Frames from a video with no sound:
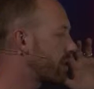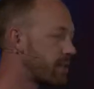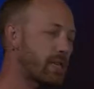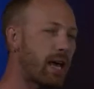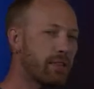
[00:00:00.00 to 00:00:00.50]

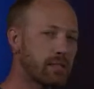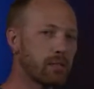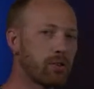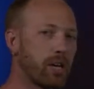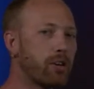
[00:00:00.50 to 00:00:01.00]
it's had this
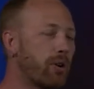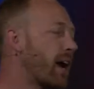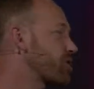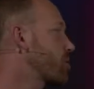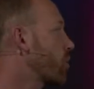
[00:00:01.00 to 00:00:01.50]
little
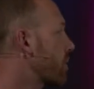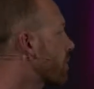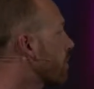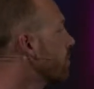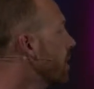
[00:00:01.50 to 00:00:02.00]
interaction with
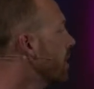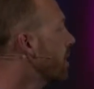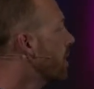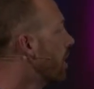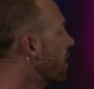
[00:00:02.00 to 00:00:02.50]
them.
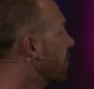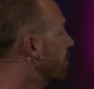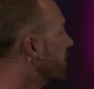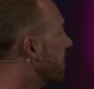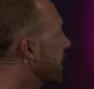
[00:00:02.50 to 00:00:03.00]

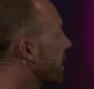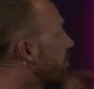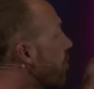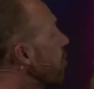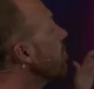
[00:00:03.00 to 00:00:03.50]
He could
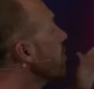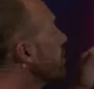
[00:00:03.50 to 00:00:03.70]
no longer